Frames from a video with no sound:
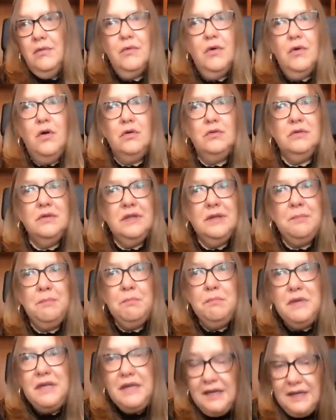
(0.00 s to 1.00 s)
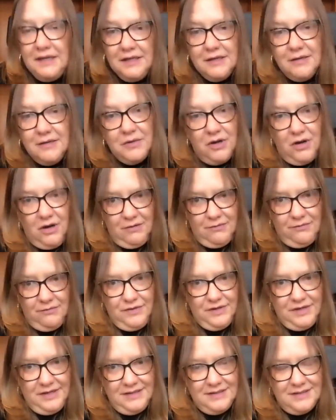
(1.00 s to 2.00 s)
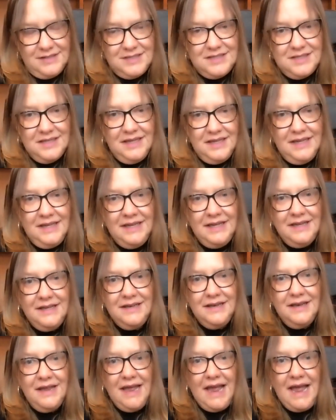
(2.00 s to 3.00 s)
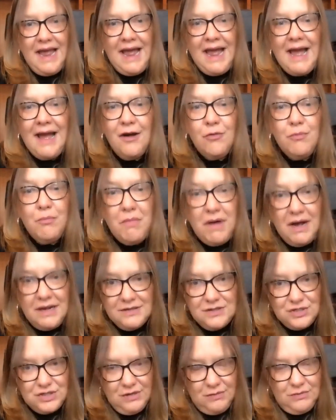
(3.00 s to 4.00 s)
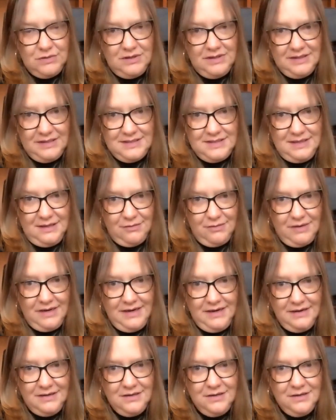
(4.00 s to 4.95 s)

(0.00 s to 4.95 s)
Only medium confidence in how much it will accelerate.